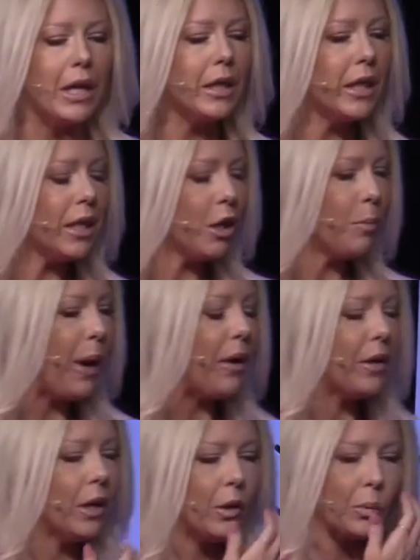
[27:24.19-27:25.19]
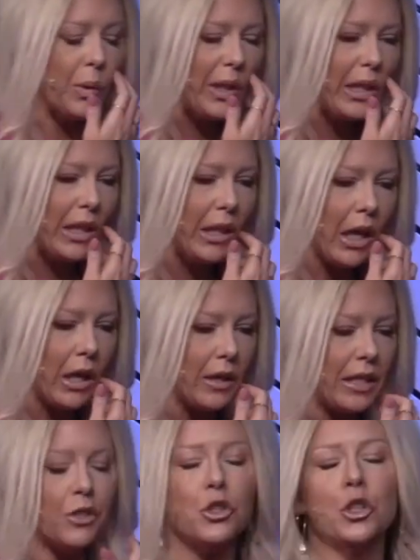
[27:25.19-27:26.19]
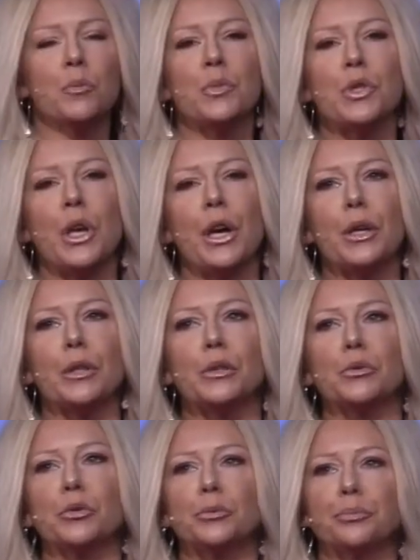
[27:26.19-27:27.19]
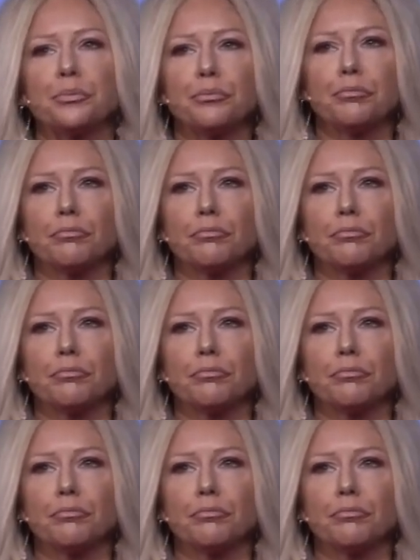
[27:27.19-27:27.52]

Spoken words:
Think about it really in terms of